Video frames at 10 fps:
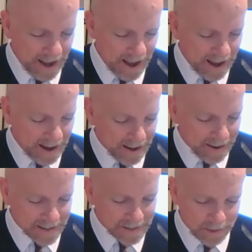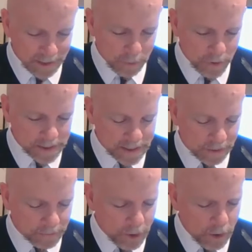All right, some key points here.
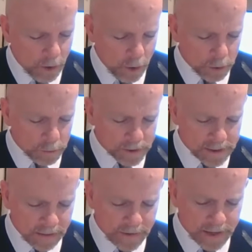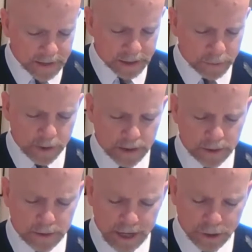Automobile safety has experienced
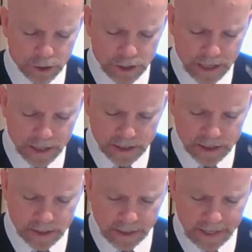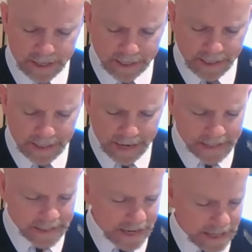substantial changes since the late
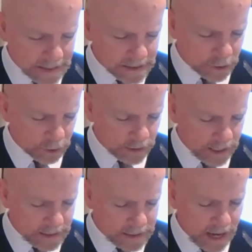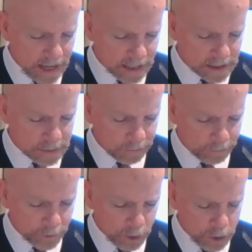1980s and early 1990s.
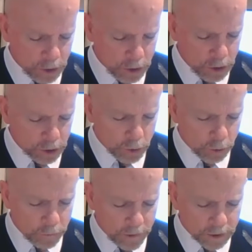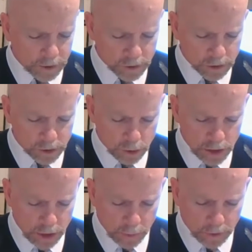Newer vehicles are
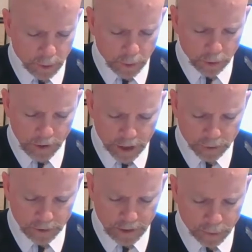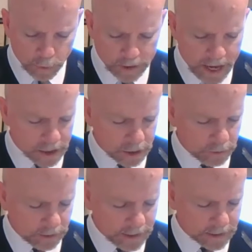associated with lower crash-related mortality
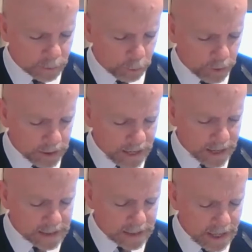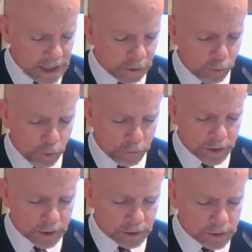related to pre-1994
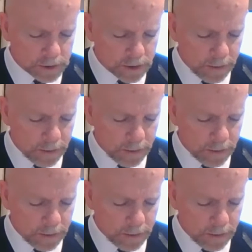vehicles,